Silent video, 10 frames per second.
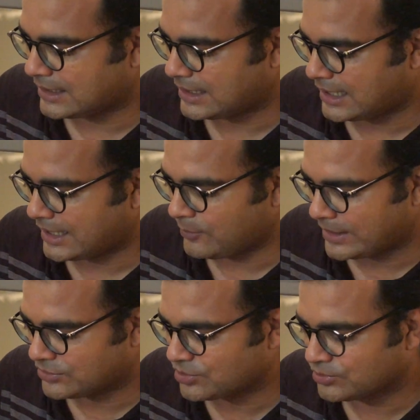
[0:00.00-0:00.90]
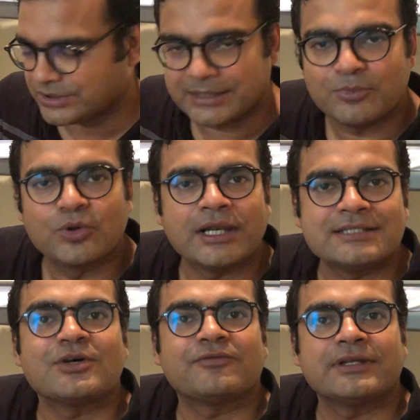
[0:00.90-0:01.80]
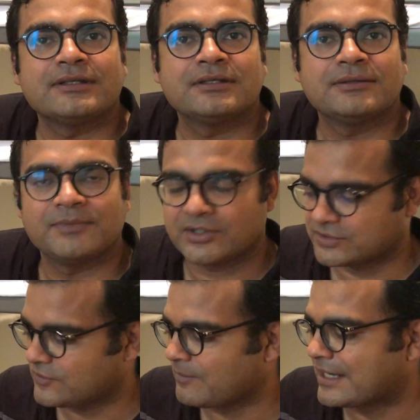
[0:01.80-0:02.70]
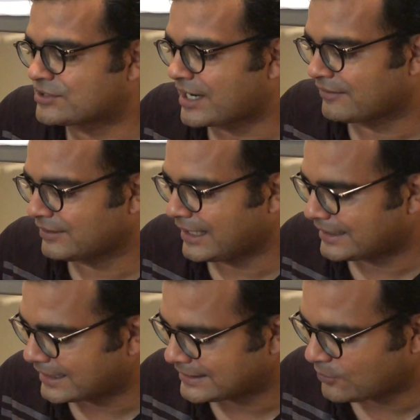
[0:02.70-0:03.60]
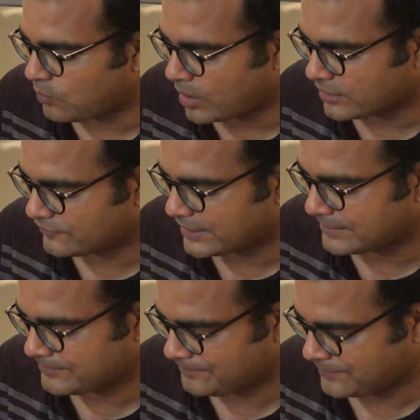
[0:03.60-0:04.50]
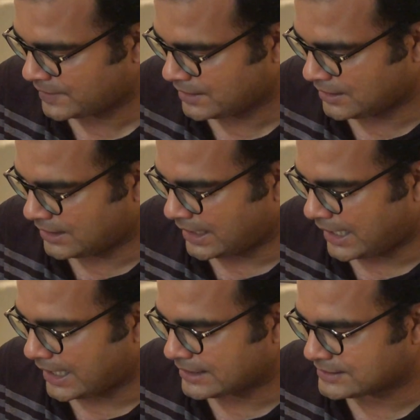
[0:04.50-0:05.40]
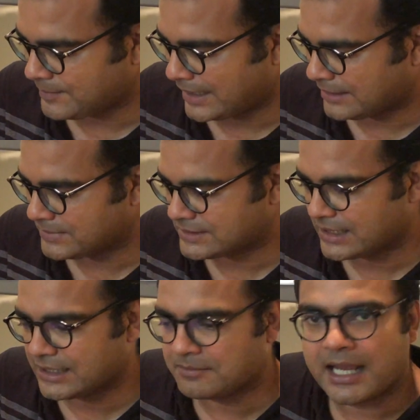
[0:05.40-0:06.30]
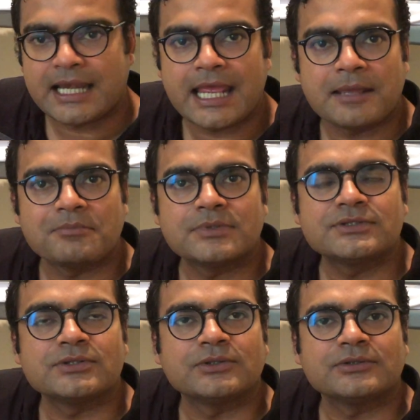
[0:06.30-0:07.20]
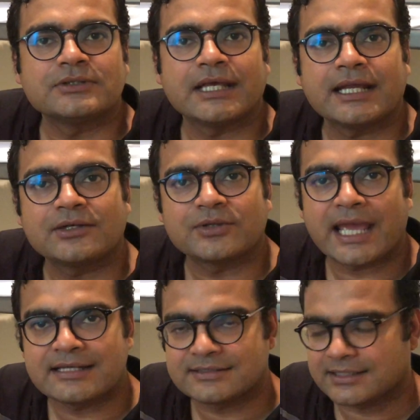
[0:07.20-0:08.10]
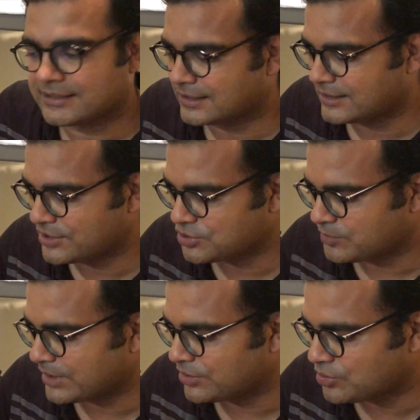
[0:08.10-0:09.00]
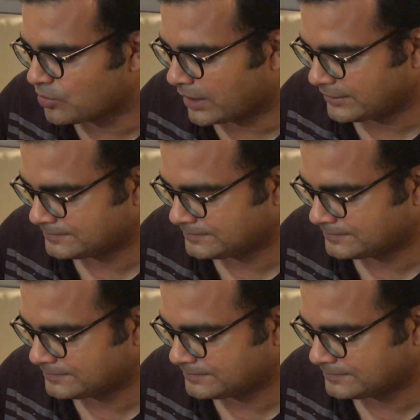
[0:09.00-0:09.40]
I went through 3 booklets of it because of my travel, and I think one of them had a spelling mistake in my name. So they had to cancel it and issue me a new one.